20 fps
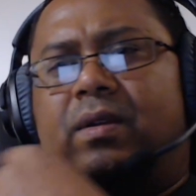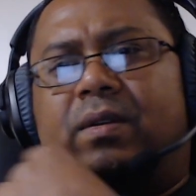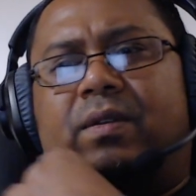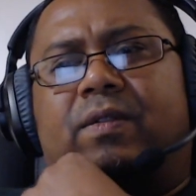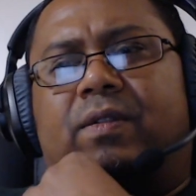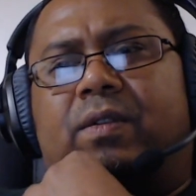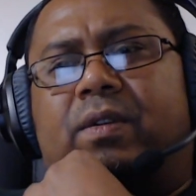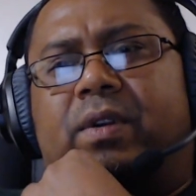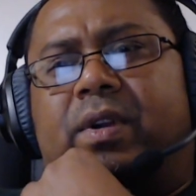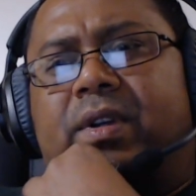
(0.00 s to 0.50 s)

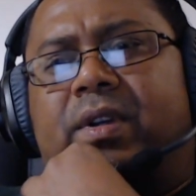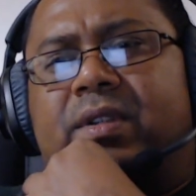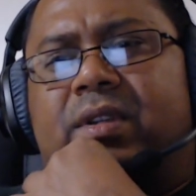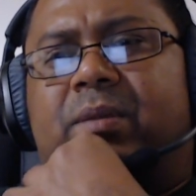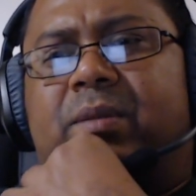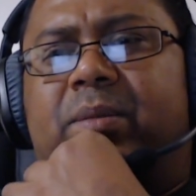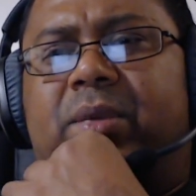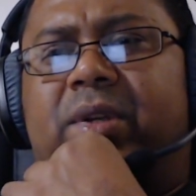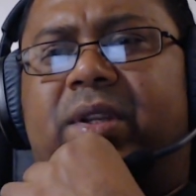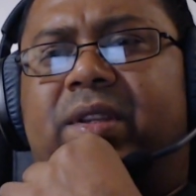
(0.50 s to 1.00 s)
For
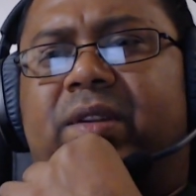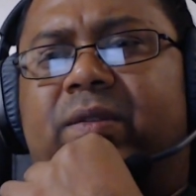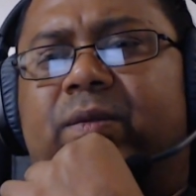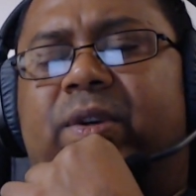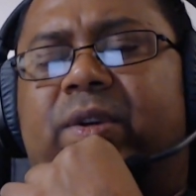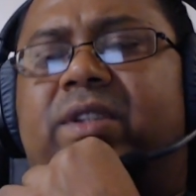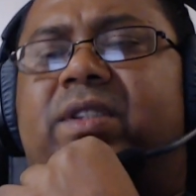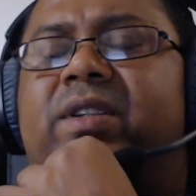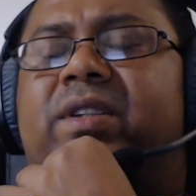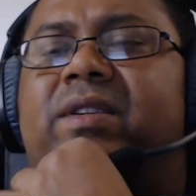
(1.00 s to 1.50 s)
example, in the
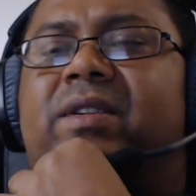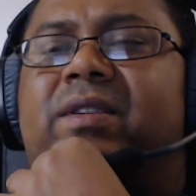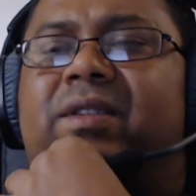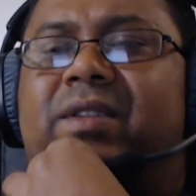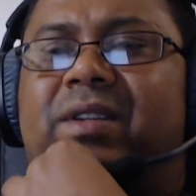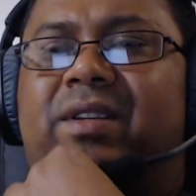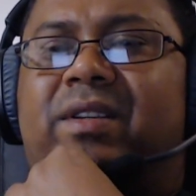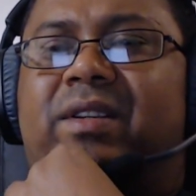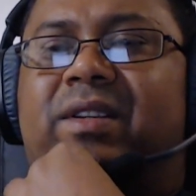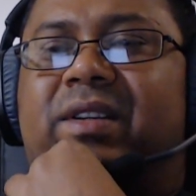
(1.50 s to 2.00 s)
Western
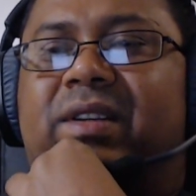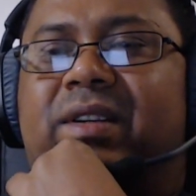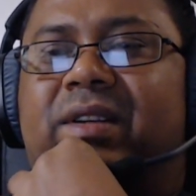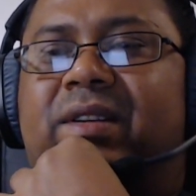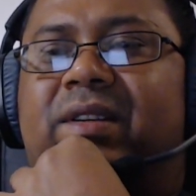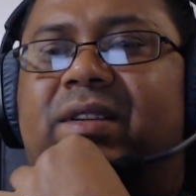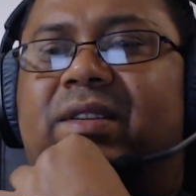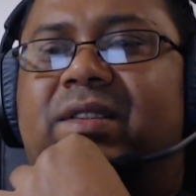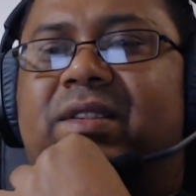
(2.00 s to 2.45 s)
theory,